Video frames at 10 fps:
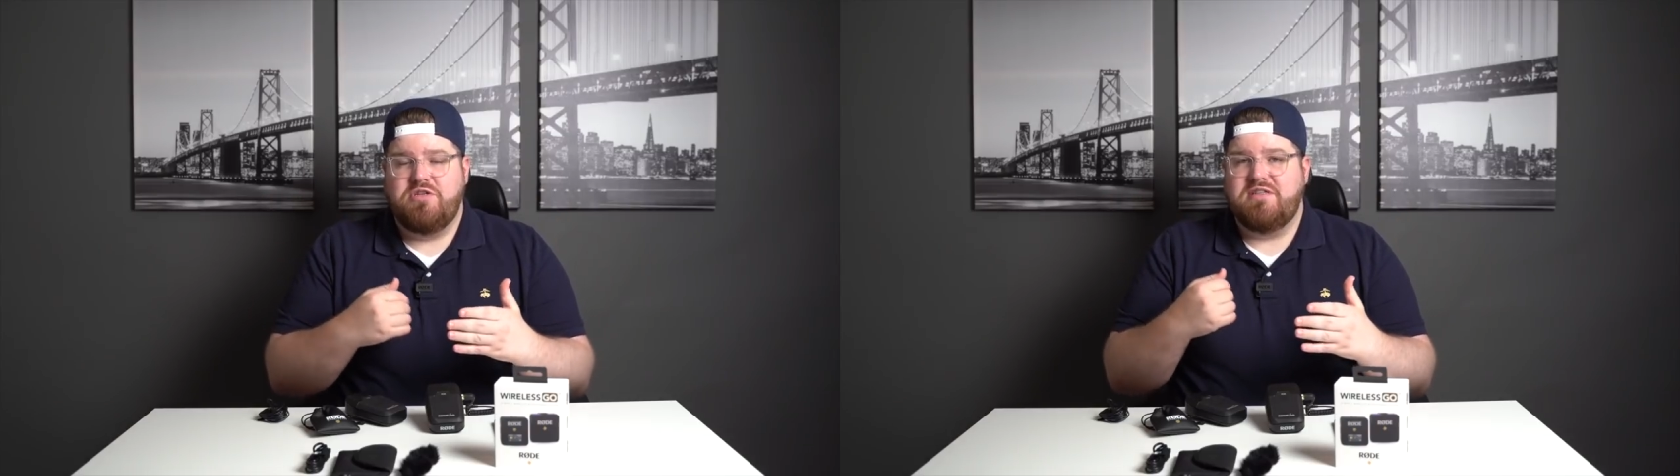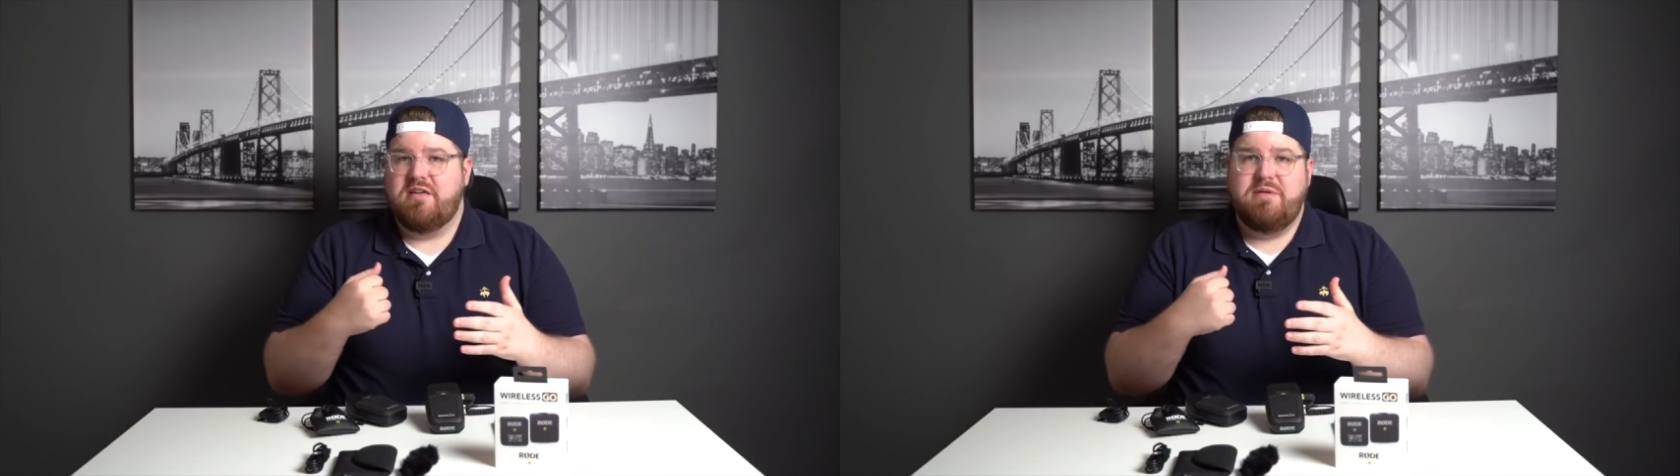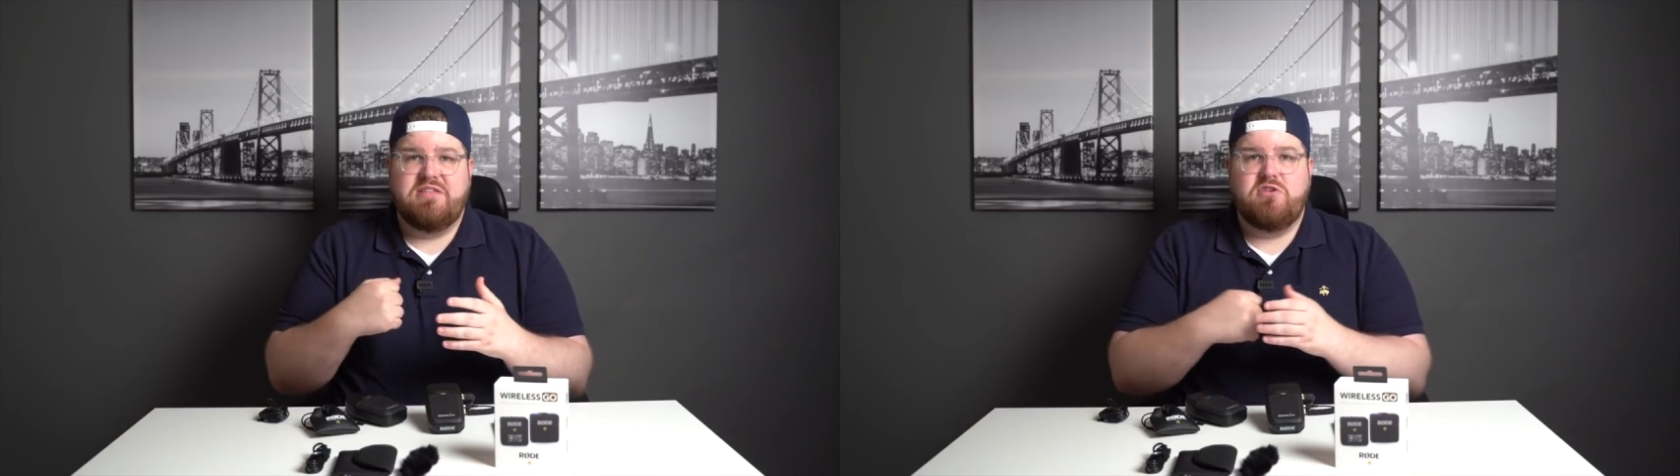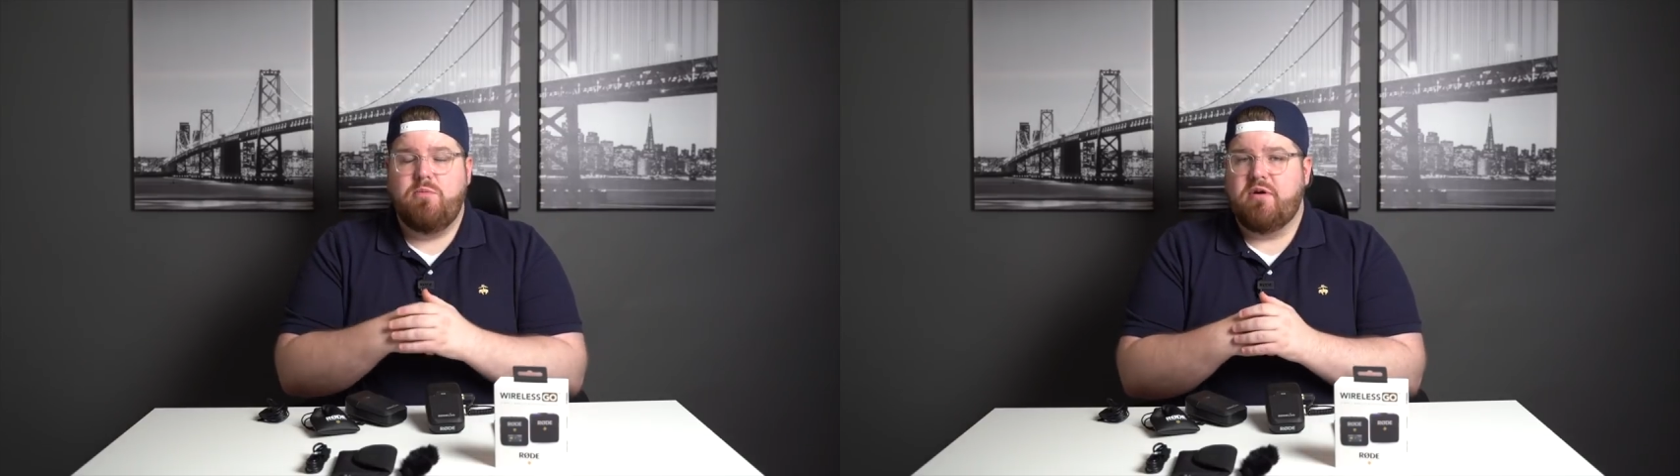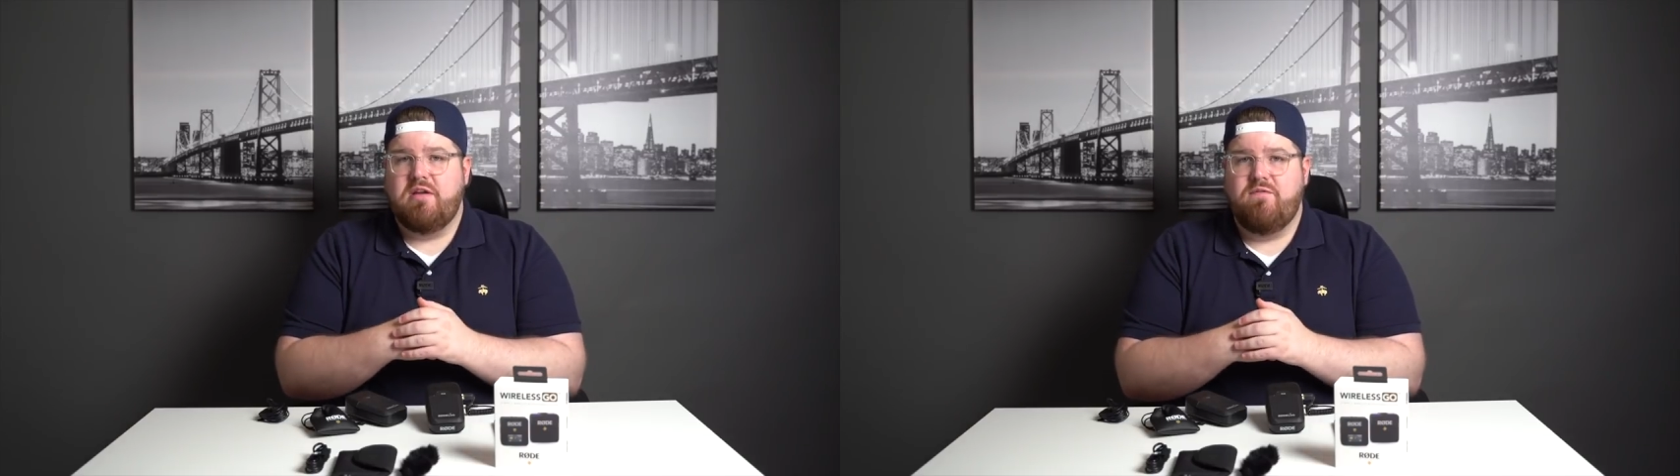which is gonna be
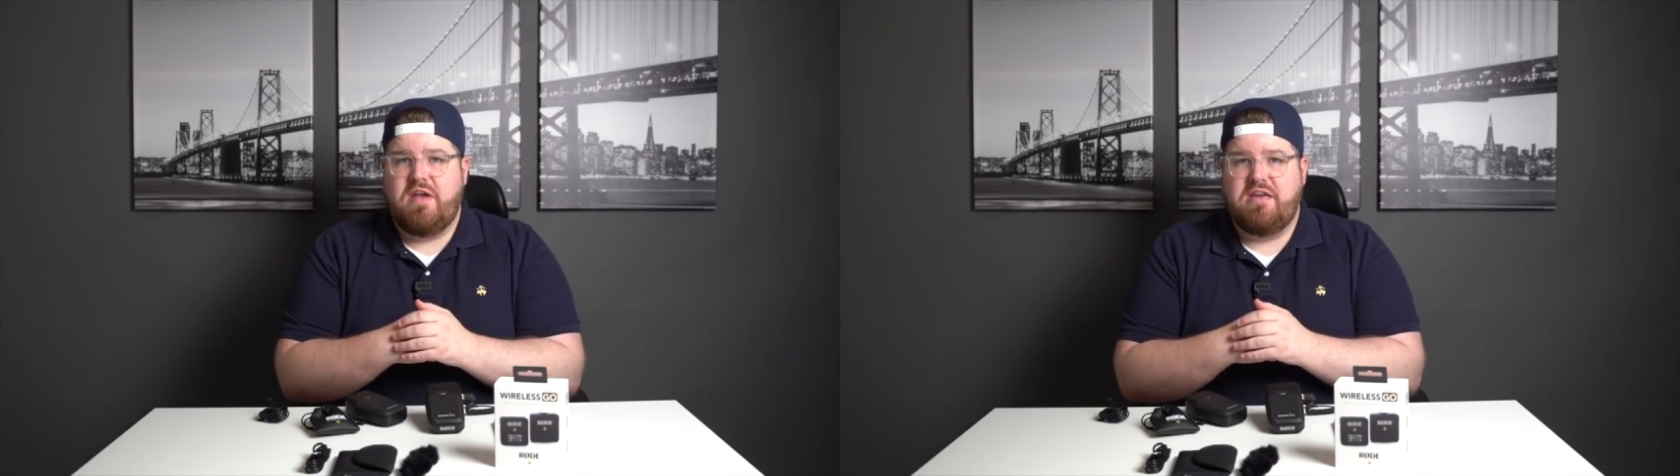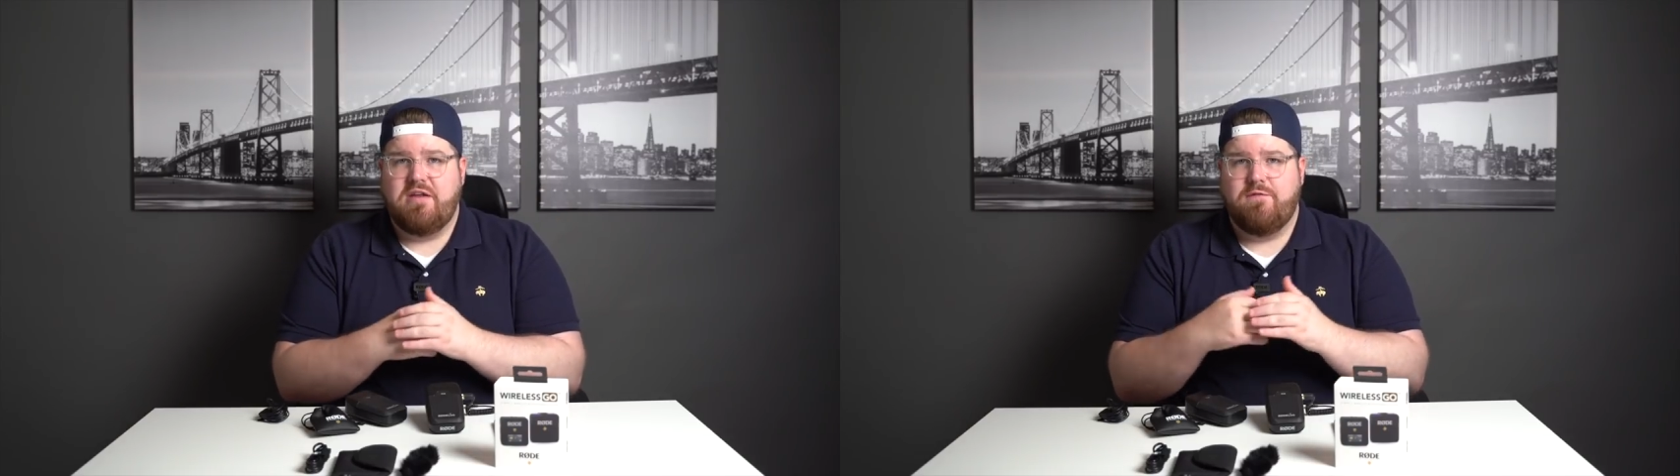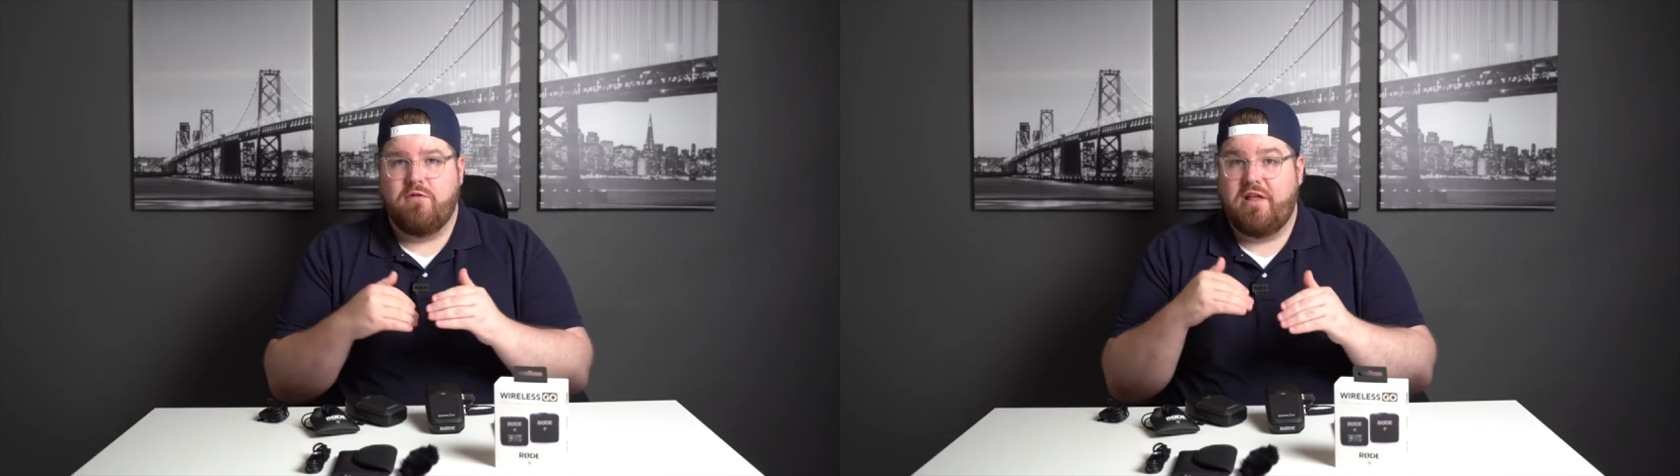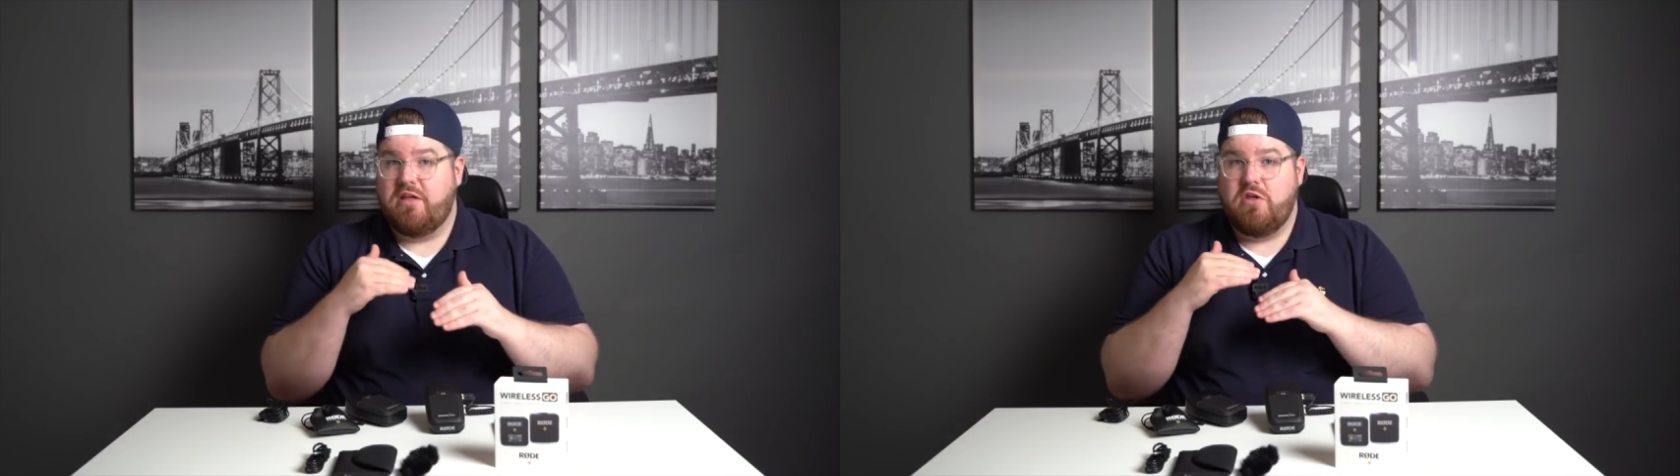super convenient for like